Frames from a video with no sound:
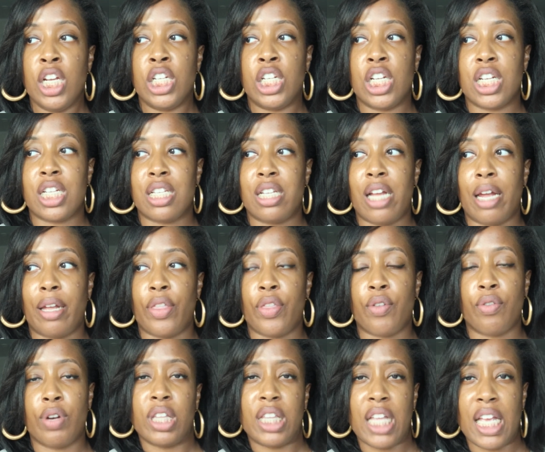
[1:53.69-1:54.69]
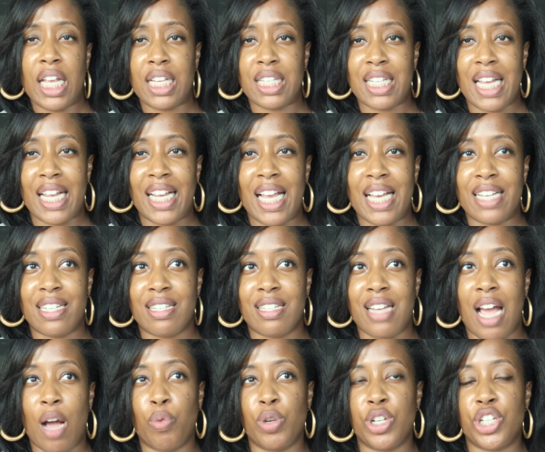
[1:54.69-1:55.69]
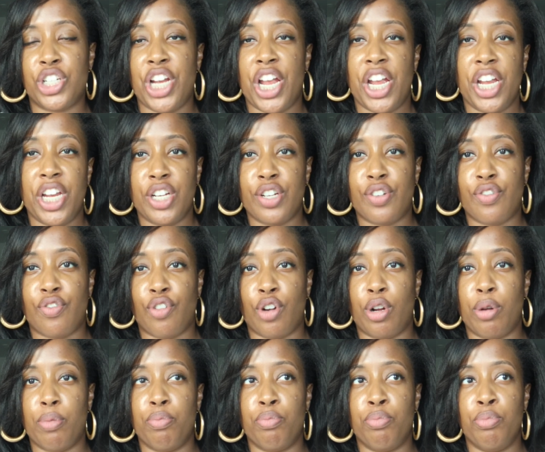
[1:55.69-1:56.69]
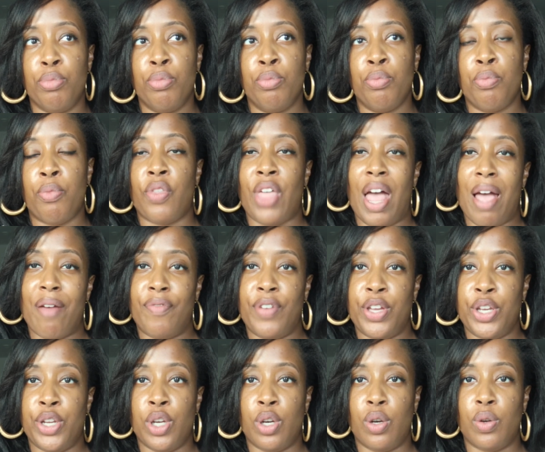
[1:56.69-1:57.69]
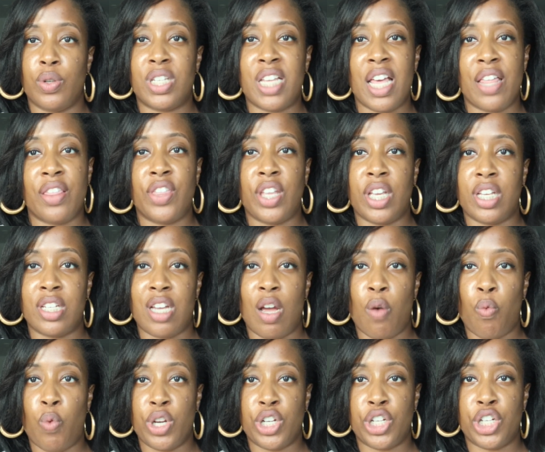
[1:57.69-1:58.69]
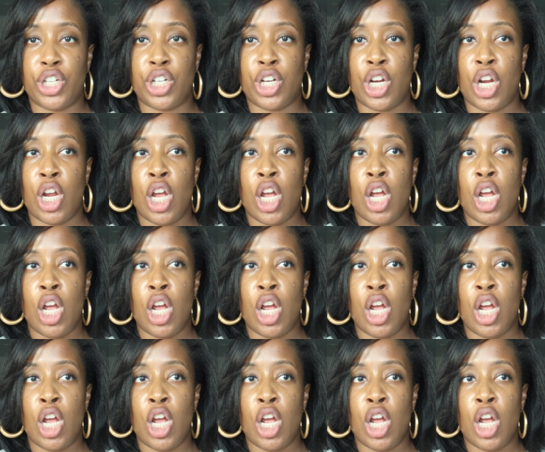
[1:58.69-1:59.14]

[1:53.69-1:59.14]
just like 3 things I guess I would change from that video, 10 things I wish